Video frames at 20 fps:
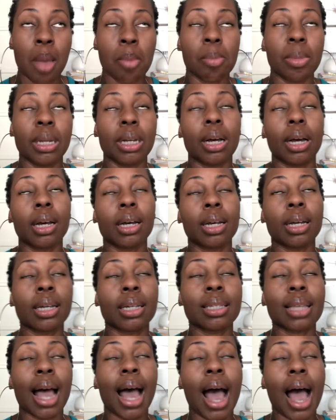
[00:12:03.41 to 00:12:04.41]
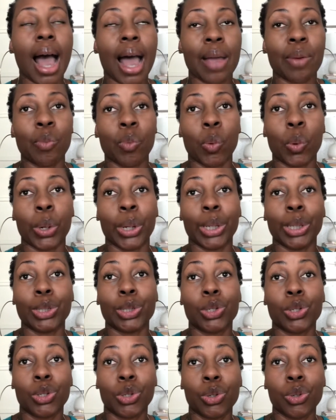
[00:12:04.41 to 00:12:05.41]
because I want
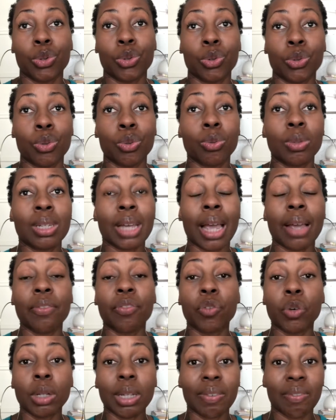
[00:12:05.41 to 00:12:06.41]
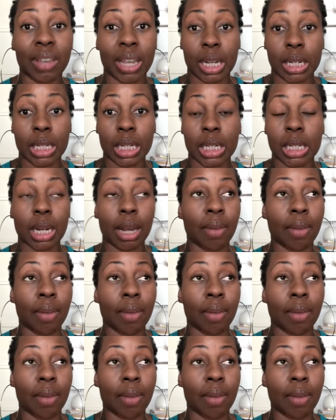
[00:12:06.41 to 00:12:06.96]
to take full advantage